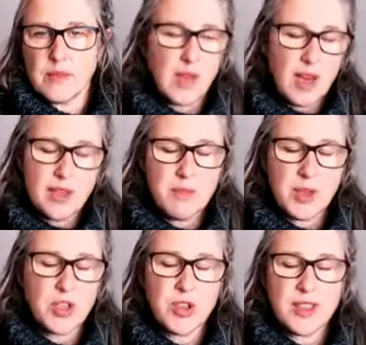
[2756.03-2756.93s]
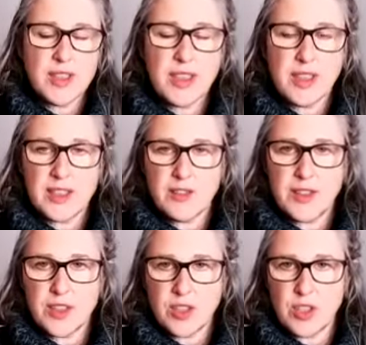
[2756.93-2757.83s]
As much or as little as
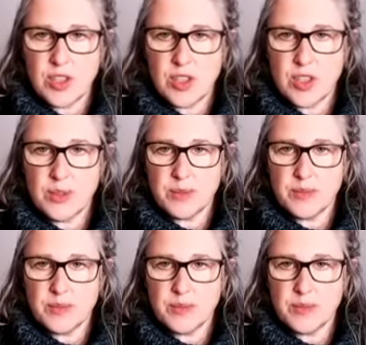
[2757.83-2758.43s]
feels good to you.